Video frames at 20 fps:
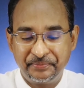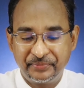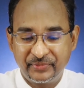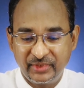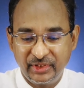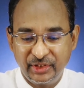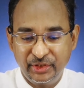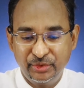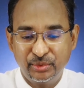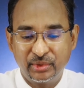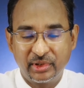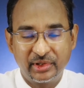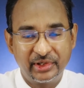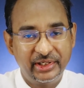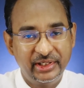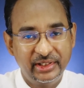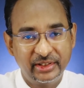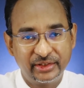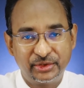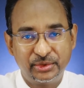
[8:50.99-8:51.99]
You are
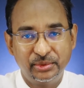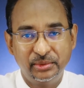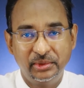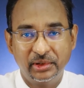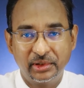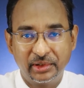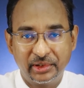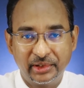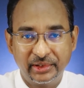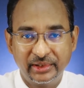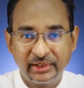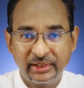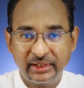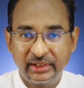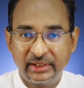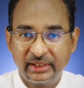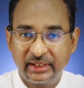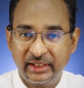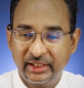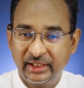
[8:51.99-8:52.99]
here to learn,
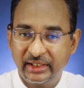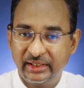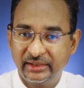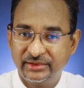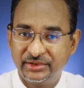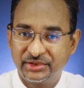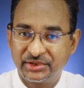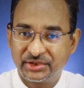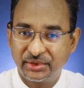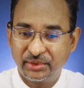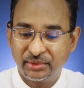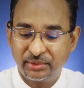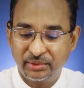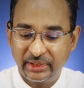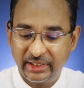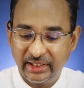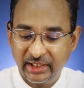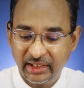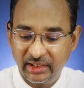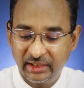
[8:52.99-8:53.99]
and so
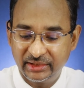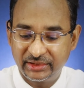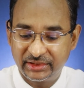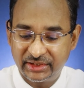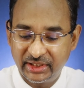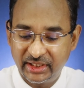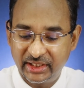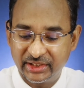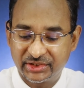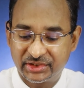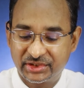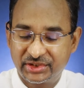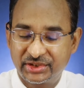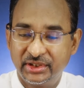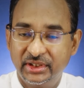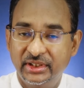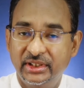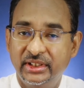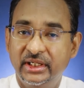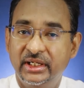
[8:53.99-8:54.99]
tests
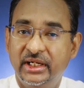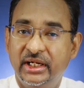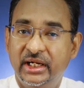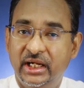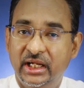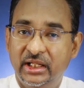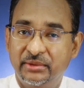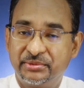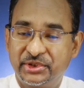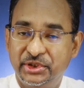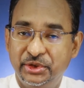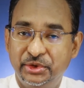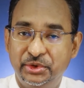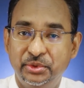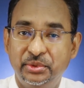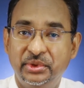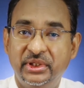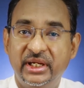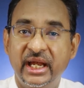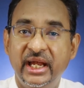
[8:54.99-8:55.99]
helps you to
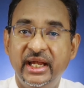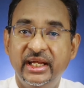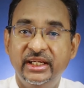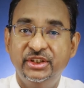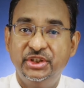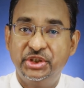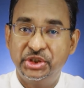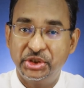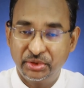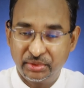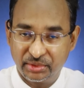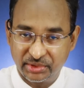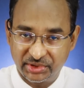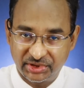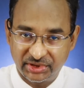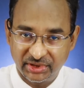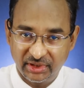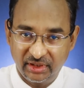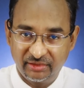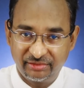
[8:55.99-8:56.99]
gauge
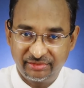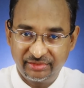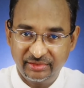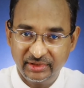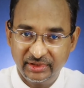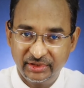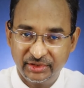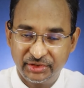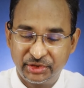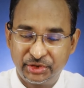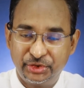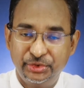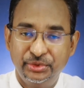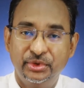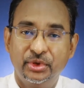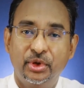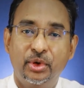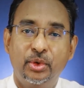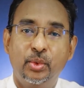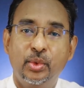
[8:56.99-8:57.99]
yourself, to
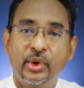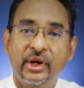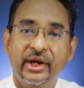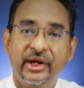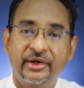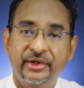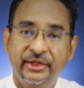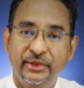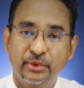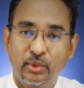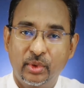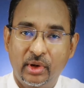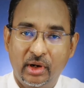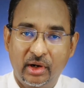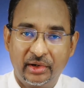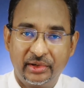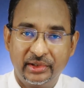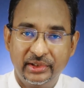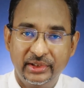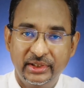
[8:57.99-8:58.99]
know where you
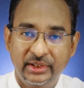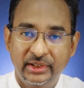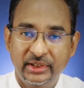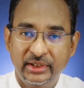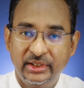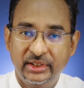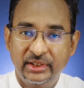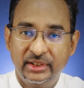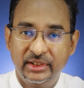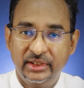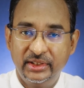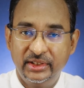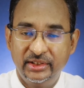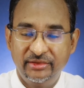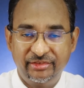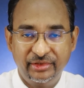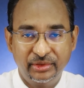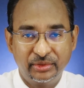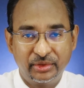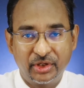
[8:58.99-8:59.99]
are.
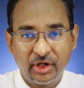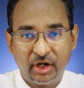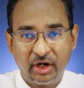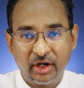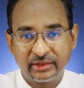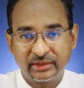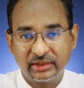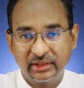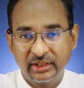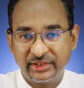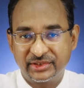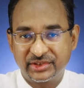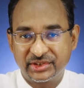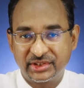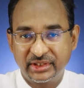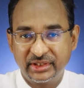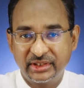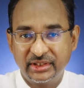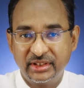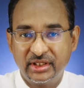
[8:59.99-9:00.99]
If you got, let's
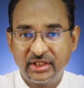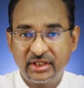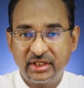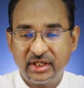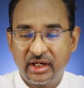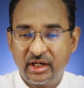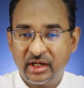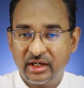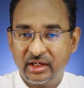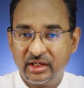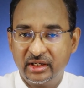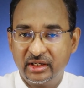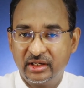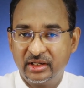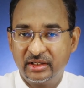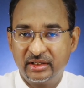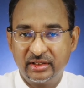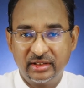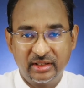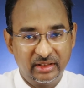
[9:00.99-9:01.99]
say,
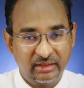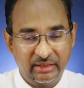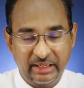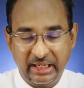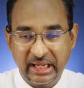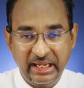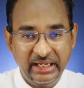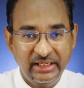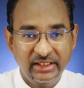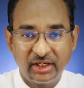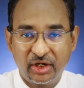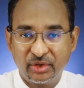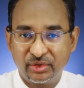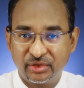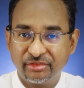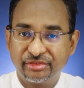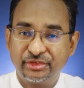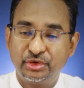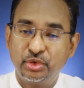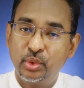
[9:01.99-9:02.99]
8 out
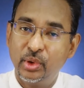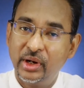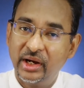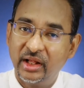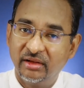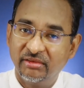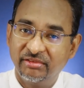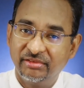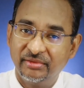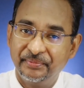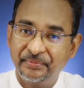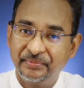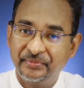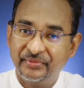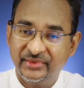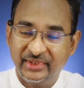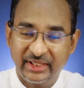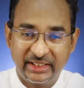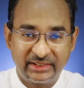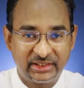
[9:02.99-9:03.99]
of 12,
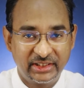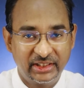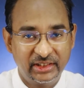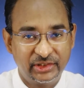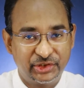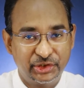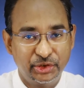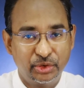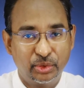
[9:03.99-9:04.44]
that tells you,